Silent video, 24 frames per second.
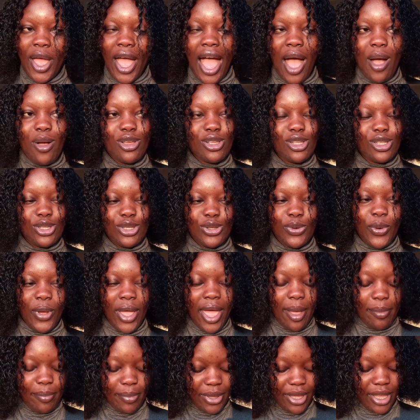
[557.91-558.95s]
I was so
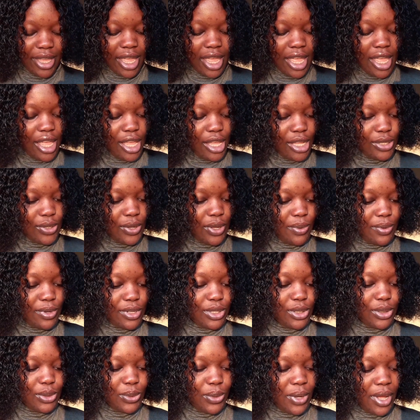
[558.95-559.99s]
happy. So it was
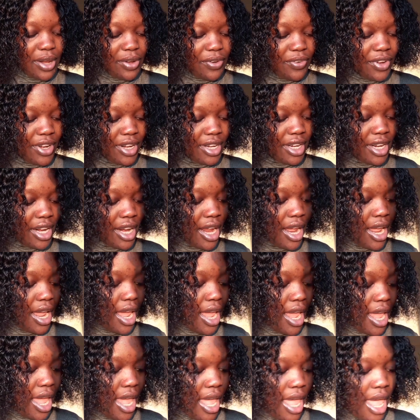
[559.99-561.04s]
200,
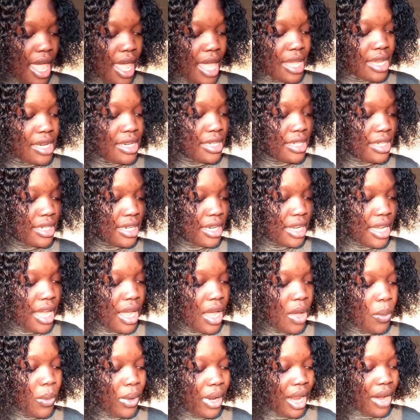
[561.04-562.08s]
and
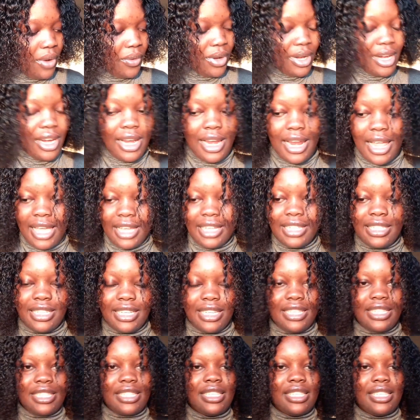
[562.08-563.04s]
what I really liked is